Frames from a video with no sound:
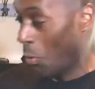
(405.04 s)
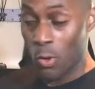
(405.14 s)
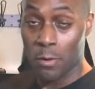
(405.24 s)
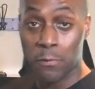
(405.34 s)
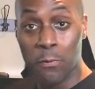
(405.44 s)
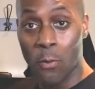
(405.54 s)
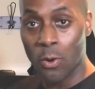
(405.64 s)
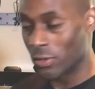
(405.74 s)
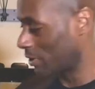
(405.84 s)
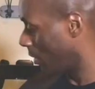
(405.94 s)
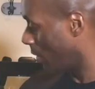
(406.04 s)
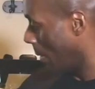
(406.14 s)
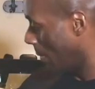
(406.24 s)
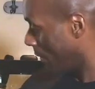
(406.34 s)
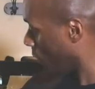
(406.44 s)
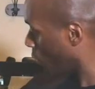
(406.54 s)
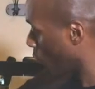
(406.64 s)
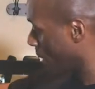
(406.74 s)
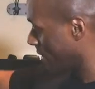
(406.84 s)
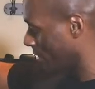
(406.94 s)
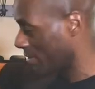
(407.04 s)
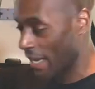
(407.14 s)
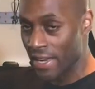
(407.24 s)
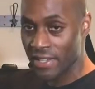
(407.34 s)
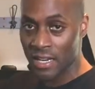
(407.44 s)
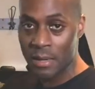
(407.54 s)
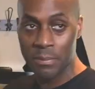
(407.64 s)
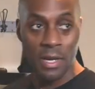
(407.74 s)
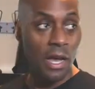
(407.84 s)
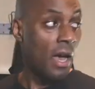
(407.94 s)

quarter full. So I'm gonna fill the rest of the tank up.